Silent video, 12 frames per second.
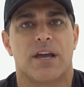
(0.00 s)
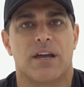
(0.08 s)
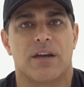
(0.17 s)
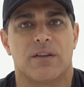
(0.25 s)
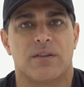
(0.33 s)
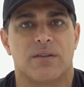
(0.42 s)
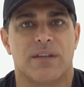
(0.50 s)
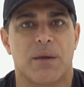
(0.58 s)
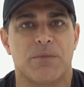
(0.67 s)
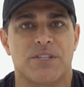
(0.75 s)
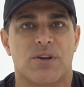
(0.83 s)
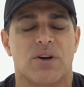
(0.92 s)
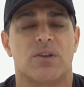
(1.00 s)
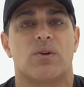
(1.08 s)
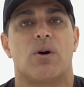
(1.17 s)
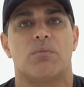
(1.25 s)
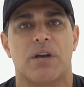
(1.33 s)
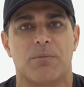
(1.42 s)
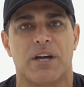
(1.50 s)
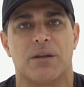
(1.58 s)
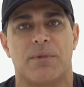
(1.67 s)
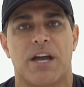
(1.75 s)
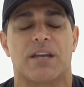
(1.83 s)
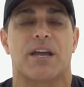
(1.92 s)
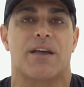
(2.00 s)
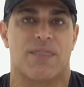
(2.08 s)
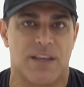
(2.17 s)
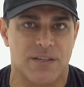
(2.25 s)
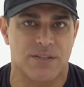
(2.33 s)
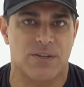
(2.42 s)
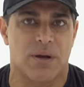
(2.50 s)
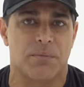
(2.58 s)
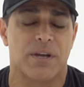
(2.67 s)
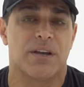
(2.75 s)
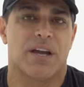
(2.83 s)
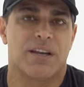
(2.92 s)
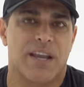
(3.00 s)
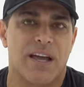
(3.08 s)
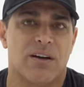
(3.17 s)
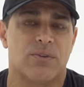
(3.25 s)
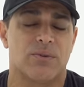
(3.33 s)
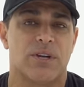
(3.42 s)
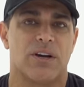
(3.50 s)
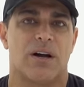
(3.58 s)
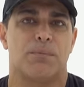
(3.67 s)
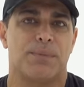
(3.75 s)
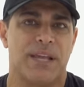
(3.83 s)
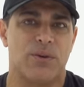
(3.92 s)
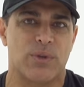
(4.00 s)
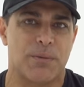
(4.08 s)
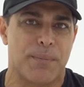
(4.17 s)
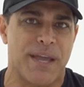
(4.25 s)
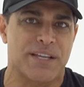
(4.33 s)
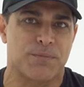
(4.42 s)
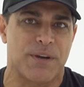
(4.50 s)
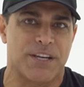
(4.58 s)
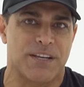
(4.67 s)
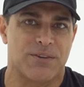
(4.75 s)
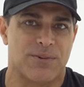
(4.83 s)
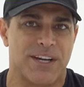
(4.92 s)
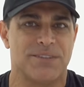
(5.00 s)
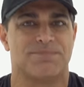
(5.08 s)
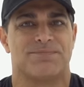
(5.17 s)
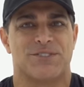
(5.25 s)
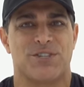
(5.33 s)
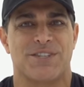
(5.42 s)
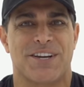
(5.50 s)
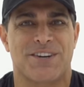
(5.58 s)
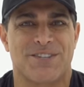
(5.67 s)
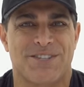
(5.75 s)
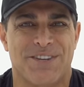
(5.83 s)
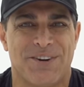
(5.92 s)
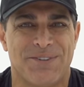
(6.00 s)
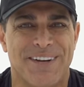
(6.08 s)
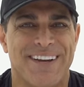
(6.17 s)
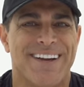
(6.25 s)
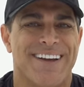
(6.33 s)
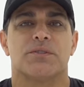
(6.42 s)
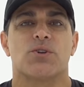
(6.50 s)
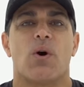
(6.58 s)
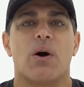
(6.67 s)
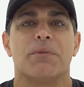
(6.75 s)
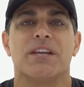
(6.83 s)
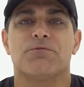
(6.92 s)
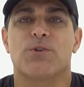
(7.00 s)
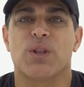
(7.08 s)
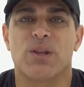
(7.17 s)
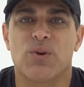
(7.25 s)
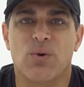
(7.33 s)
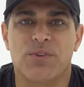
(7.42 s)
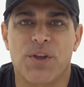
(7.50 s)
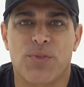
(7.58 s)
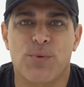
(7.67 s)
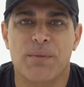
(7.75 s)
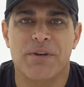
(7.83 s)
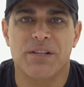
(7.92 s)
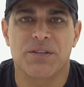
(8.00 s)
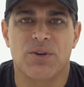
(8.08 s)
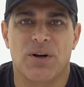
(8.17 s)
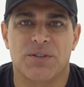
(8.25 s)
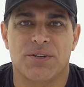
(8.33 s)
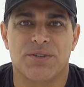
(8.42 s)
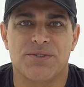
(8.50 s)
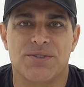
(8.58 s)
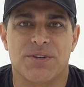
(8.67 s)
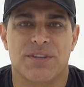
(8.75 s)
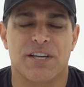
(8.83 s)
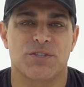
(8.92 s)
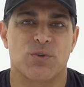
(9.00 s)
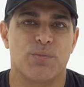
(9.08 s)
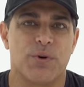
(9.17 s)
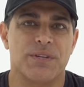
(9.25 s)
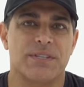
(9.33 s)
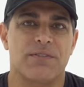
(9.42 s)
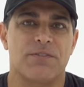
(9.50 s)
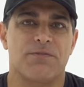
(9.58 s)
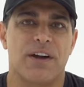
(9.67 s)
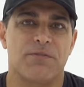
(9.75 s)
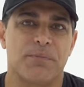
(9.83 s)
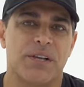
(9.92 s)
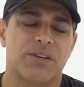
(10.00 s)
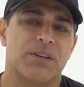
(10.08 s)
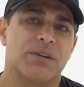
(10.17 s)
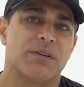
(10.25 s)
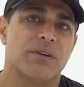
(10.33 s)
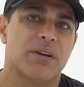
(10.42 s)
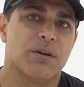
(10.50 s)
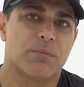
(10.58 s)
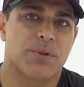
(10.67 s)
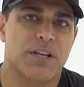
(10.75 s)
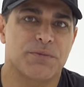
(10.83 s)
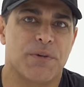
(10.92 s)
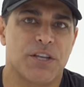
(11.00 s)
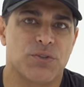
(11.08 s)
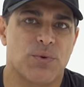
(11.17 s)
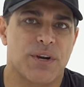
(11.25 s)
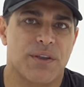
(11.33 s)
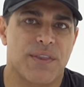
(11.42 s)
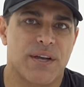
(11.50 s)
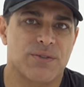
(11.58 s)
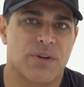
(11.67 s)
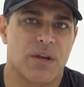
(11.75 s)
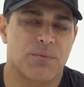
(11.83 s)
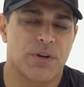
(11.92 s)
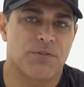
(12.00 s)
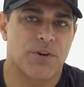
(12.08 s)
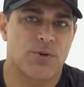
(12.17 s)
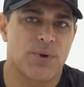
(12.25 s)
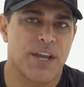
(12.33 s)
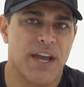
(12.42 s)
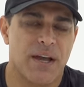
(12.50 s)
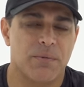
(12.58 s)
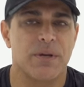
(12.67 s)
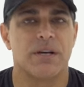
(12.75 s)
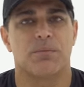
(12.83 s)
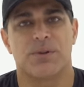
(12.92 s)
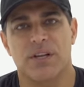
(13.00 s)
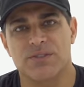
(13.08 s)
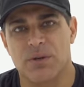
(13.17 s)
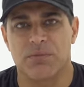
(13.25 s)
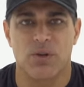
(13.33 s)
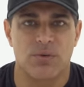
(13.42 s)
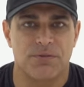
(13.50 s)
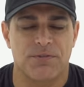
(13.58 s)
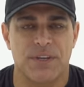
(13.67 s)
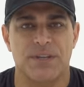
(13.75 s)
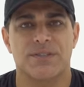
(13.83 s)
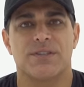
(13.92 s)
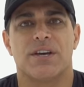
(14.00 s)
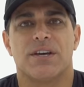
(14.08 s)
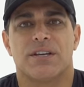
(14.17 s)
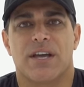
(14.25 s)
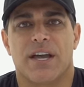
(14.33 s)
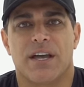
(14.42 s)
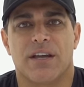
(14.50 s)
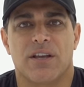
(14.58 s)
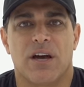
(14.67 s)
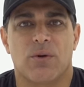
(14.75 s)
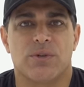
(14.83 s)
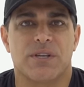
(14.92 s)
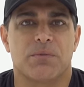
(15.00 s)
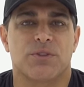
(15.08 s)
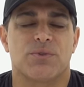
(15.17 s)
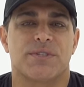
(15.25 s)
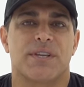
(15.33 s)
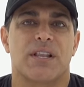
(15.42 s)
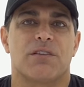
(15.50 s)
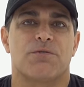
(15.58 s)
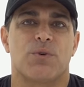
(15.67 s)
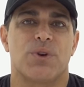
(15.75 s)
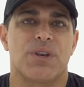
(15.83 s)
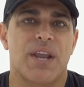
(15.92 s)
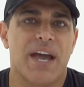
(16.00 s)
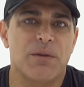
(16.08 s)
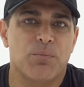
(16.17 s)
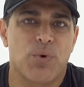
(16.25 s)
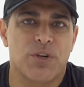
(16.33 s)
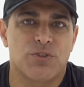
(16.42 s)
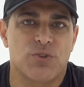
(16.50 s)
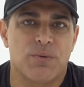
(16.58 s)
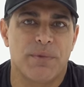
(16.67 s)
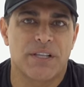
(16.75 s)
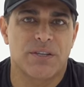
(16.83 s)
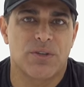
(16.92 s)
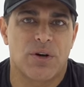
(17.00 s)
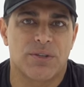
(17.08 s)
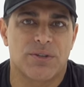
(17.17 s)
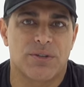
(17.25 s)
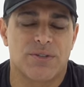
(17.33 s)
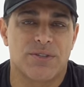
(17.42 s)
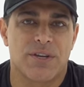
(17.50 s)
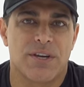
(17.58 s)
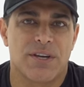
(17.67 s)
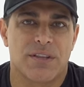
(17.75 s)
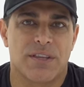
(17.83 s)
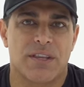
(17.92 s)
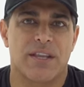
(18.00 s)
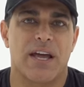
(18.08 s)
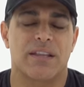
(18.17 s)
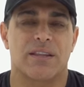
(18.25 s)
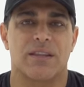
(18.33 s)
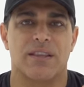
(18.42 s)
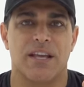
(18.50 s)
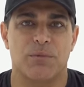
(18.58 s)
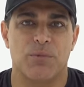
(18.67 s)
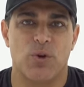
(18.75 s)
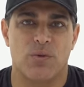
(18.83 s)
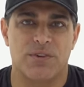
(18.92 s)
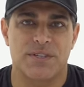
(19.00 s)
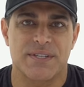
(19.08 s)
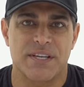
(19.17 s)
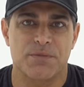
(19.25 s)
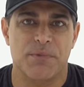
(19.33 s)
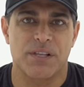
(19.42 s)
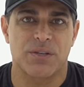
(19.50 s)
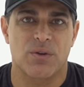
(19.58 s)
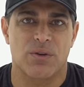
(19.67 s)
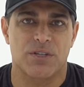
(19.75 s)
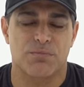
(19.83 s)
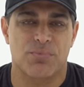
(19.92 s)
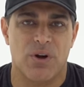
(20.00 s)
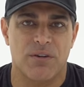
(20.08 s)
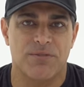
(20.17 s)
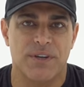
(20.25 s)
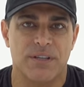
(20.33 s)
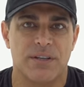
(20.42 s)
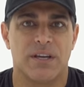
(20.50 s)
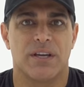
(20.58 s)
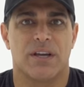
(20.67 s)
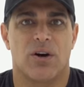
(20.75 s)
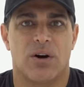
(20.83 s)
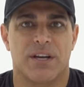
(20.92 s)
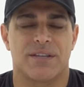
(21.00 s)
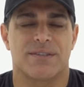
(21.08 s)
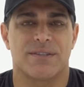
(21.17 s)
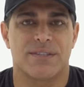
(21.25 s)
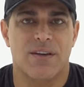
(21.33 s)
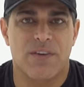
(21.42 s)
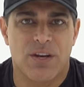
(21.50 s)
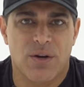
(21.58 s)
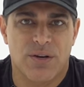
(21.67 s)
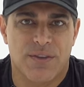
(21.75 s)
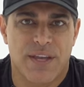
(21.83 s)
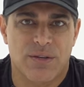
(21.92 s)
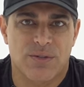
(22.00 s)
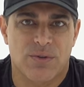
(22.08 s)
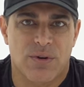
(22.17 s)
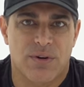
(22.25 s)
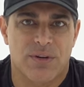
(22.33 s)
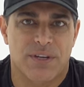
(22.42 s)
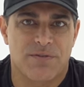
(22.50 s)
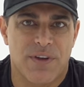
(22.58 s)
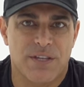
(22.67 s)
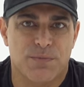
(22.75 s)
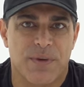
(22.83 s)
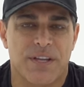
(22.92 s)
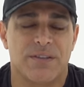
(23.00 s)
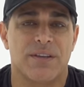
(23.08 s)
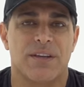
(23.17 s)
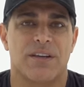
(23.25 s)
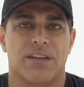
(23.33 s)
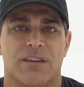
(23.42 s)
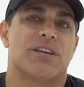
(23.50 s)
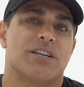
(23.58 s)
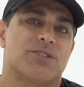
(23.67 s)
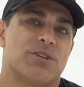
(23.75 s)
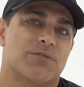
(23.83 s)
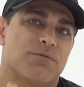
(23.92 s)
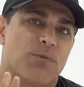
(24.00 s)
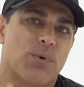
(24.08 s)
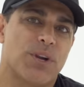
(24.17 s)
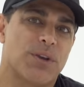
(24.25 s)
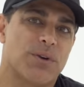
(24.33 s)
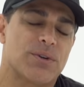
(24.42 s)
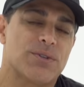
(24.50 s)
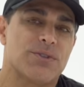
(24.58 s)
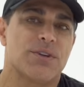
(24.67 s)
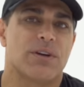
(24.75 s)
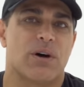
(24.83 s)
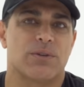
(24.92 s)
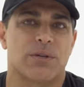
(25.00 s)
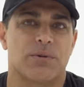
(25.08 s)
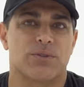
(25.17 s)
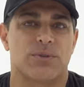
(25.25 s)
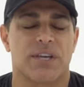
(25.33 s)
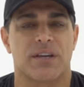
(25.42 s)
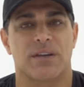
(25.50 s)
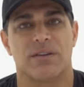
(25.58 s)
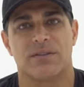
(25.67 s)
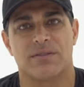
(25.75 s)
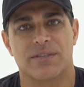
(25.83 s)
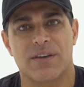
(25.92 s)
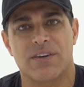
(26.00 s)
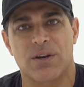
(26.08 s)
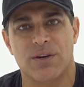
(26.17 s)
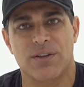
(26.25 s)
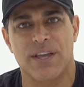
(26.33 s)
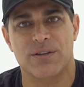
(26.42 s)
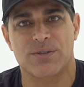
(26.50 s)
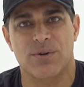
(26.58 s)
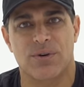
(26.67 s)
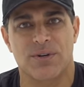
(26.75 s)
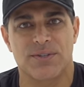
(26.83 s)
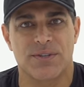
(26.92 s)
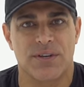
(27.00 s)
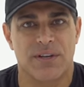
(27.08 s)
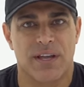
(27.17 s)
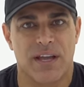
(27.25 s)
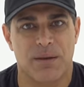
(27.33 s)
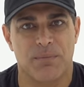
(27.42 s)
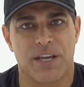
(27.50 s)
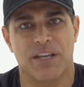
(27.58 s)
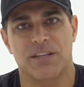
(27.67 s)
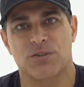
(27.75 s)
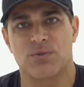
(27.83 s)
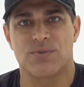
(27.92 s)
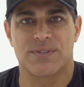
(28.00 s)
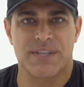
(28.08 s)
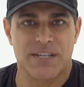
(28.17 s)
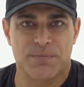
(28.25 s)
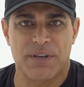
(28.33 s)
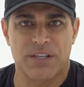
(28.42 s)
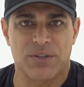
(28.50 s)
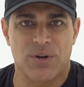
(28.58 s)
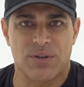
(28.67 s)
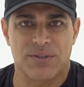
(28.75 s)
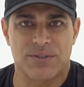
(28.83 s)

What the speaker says: And that means I got all my money back and then some. And now I'm playing with the bank's money, right? Just like casino. So I'm in it for a little over $3 million. That's $2.75 million plus my $200,000 I put in for rehab, plus some loan fees. And I was able to sell it for $9.2 million. That net me over $6 million profit on a $700,000 investment. In just 4 years, I was able to take $700,000 and make it into $6 million.